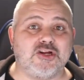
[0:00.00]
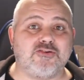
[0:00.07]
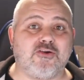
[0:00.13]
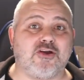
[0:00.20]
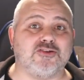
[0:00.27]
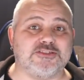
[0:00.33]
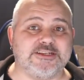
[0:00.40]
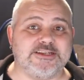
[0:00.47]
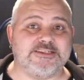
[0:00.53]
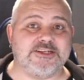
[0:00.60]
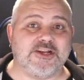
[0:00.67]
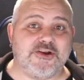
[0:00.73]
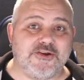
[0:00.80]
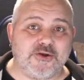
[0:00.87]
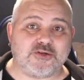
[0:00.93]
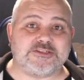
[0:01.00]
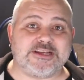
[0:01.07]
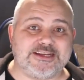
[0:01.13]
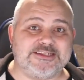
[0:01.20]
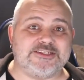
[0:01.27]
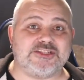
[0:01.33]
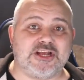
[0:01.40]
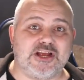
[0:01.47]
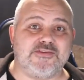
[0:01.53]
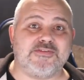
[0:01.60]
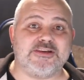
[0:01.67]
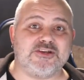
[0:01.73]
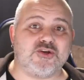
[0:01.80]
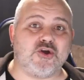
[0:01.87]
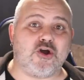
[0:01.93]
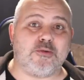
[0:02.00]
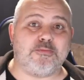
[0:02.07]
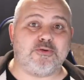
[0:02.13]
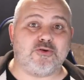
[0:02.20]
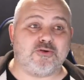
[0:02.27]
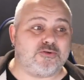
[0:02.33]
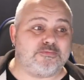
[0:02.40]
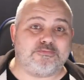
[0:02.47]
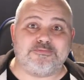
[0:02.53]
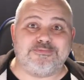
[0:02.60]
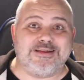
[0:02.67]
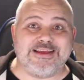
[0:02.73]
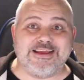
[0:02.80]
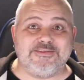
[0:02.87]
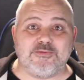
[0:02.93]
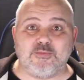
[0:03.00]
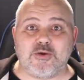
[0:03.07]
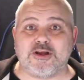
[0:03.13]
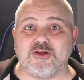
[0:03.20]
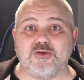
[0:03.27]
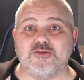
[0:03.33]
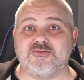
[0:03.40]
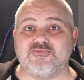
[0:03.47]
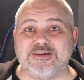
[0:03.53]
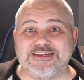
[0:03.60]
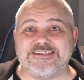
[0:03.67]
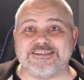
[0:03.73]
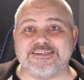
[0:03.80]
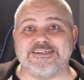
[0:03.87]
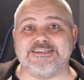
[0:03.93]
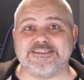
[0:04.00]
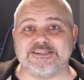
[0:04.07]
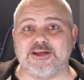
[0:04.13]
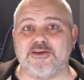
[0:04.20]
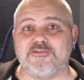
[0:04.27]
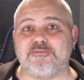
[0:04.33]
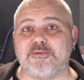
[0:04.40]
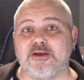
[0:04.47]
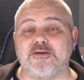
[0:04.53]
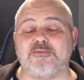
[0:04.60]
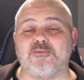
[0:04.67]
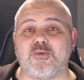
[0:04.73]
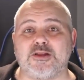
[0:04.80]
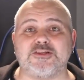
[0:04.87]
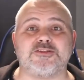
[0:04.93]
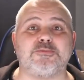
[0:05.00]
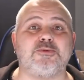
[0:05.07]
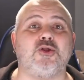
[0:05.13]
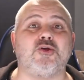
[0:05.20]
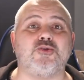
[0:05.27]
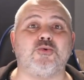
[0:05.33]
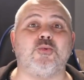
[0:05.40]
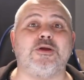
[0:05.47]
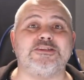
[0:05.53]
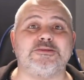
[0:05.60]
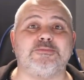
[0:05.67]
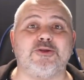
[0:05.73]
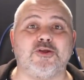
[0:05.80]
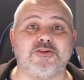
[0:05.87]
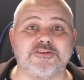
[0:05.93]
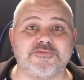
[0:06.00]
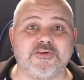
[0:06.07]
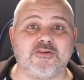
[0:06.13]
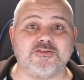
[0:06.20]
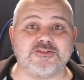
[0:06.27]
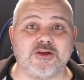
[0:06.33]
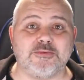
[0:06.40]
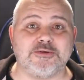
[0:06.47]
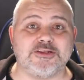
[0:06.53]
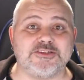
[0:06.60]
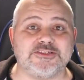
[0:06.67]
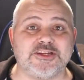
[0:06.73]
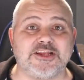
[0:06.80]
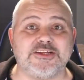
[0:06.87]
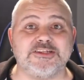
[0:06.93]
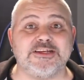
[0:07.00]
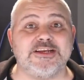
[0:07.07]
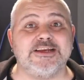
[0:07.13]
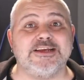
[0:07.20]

Granted, not a serving cop or even one who's recently served, but once a plod, always a plod as far as I'm concerned.